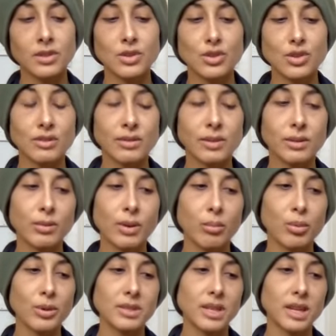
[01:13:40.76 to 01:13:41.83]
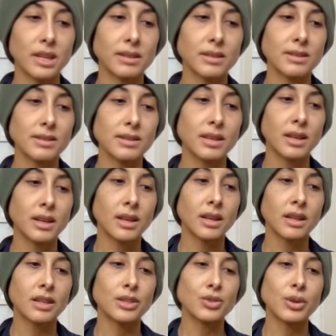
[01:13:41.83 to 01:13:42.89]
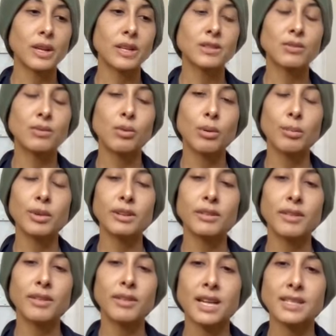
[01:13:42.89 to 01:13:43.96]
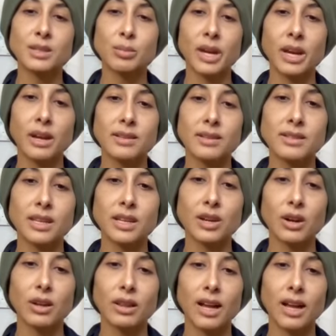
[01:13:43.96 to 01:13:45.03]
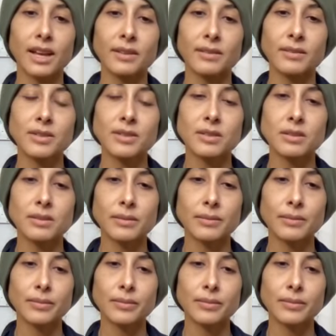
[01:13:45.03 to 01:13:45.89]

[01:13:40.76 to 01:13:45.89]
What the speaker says: Shiva represents the transformative aspects in our lives.